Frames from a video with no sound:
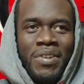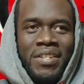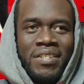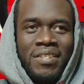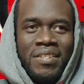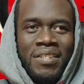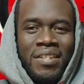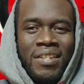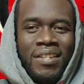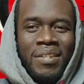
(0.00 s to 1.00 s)
way.
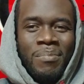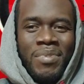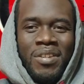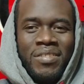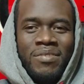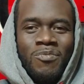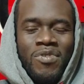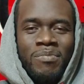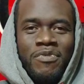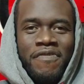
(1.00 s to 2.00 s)
But I don't even
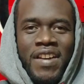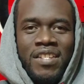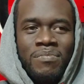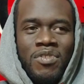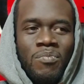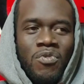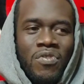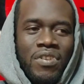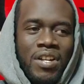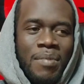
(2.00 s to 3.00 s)
want him to fight him no more.